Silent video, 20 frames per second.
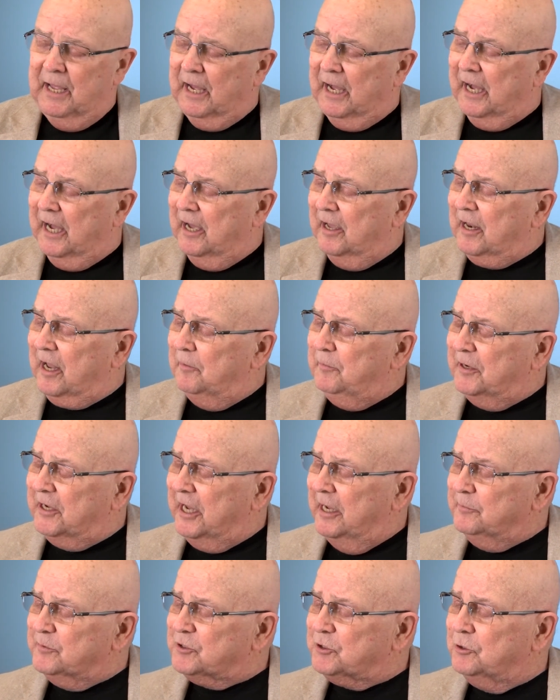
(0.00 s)
Uh, I
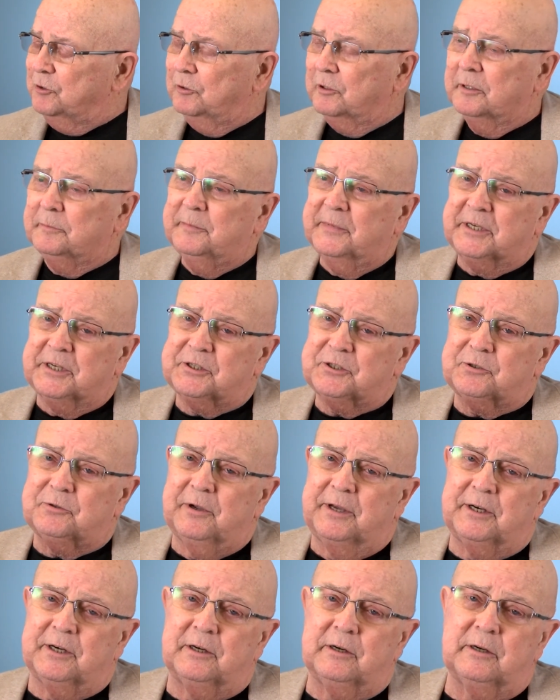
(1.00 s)
became a school
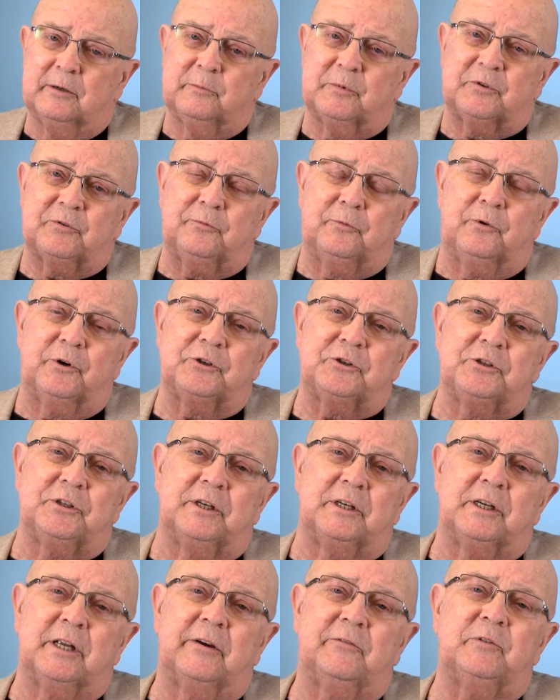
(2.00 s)
administrator and was
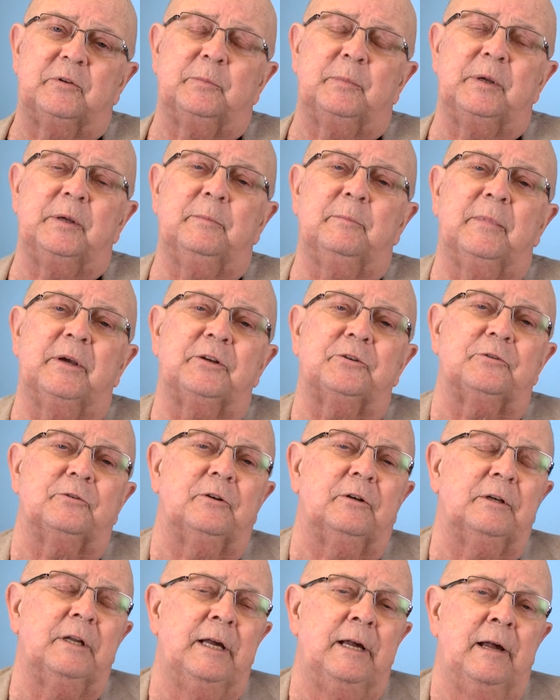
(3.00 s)
fortunate enough to be
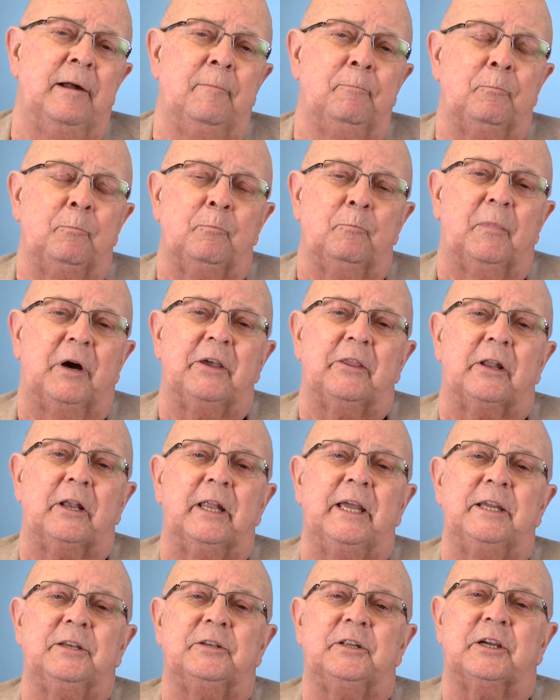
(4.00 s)
mentored by the
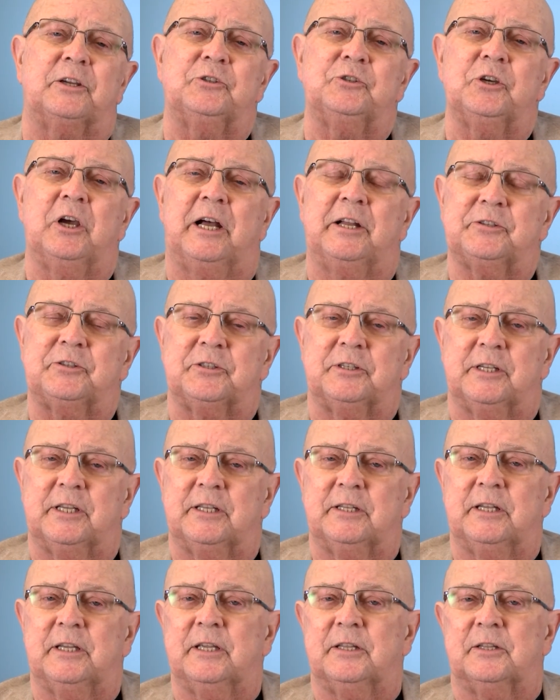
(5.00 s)
late Dick Johnson
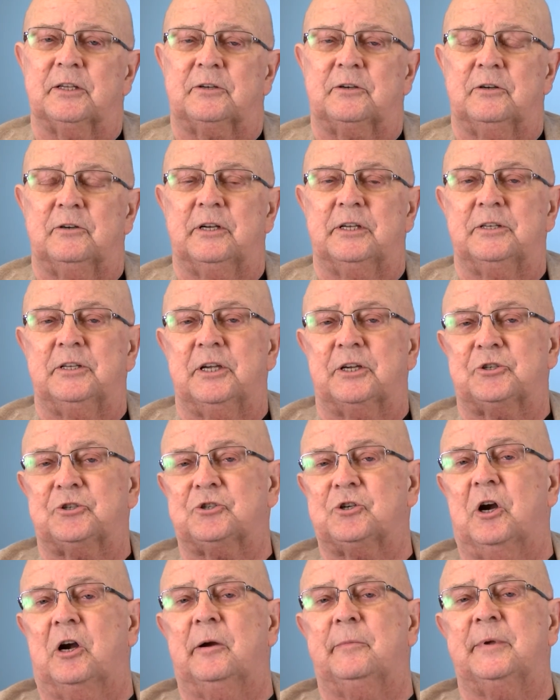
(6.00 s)
and, and the current Dick
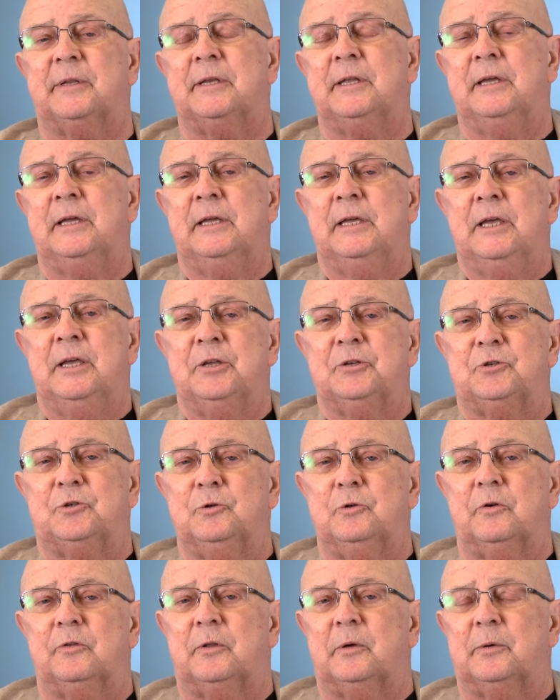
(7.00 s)
Sharman,
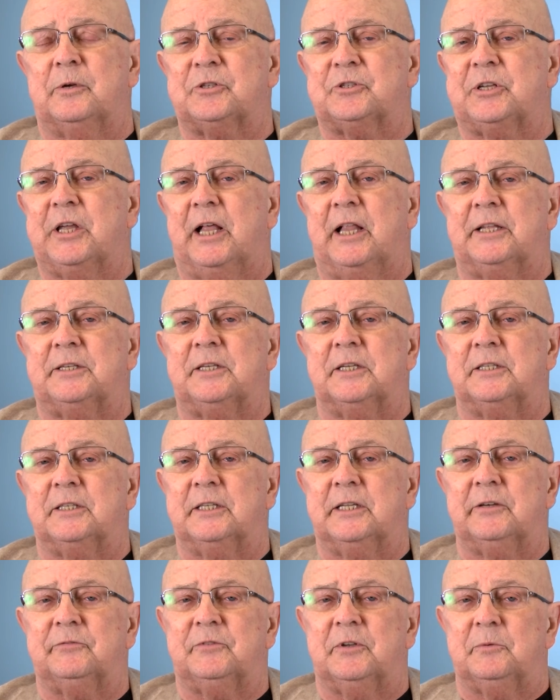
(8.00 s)
two of the most talented
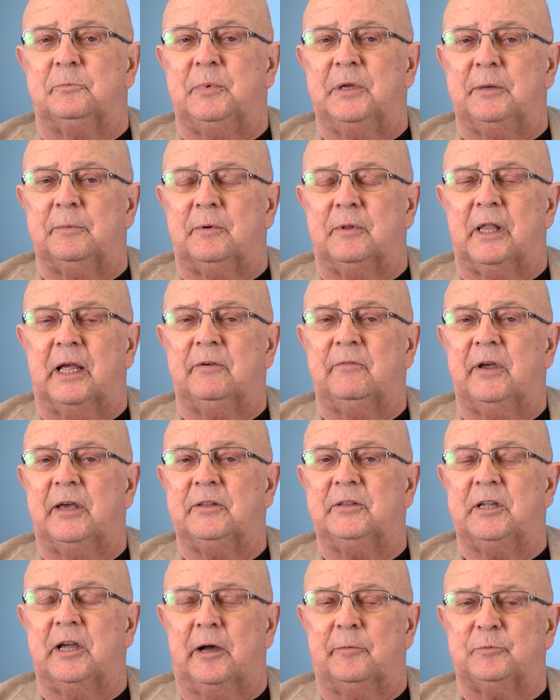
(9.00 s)
and gifted people I've
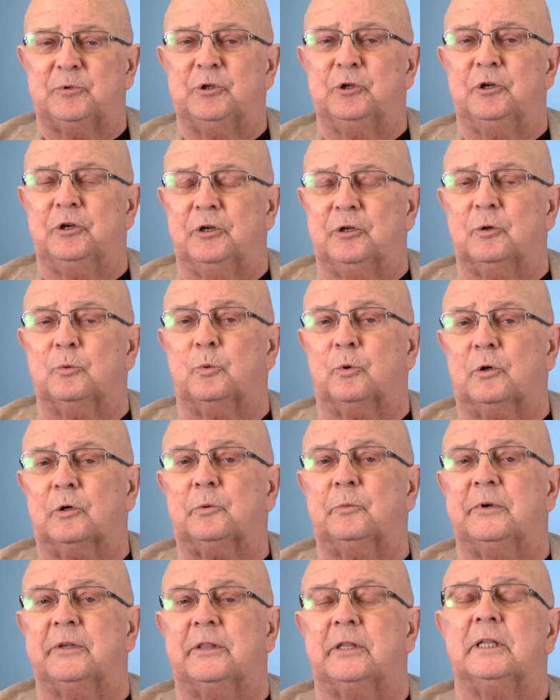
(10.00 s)
had the opportunity to
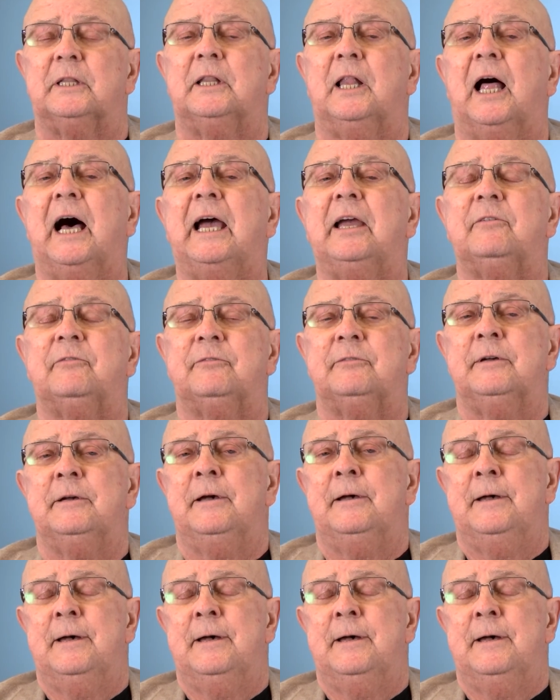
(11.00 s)
work with in life.